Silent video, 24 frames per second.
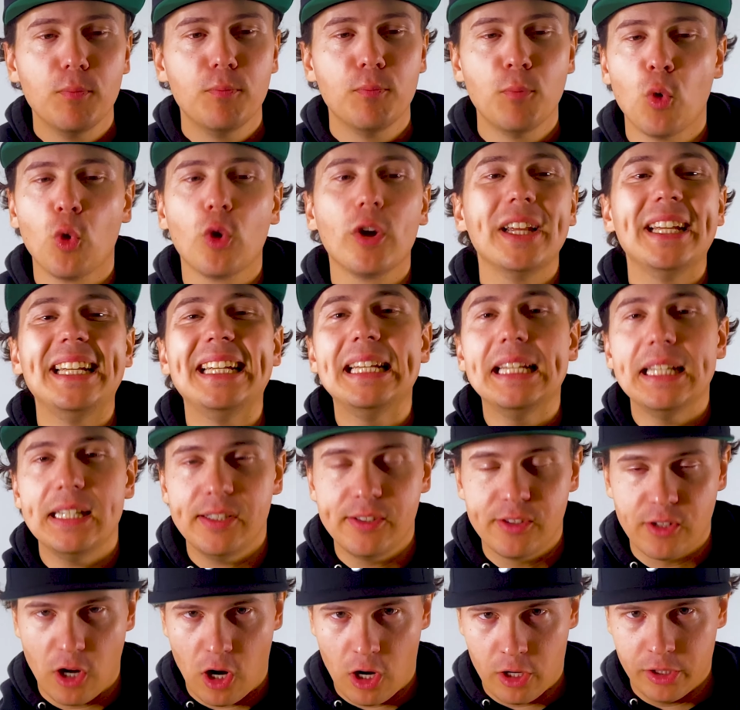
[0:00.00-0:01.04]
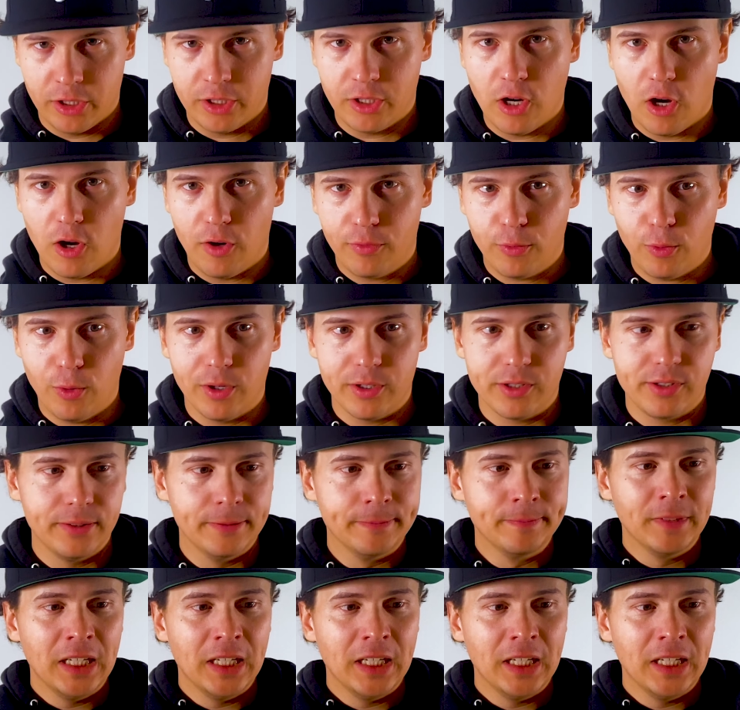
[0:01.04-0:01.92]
more ease on the golf course.